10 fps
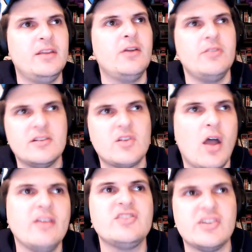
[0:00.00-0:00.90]
you know, as
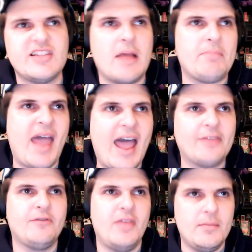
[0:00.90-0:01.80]
long as there's that
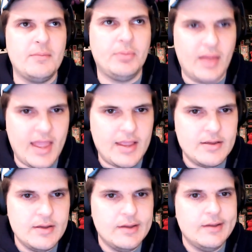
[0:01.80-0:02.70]
path for them to play,
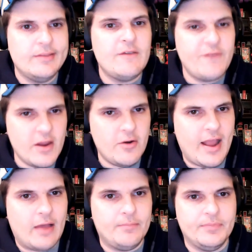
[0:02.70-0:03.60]
you figure it
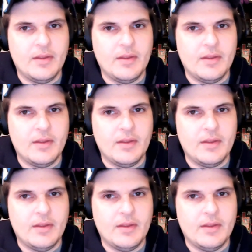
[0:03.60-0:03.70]
out.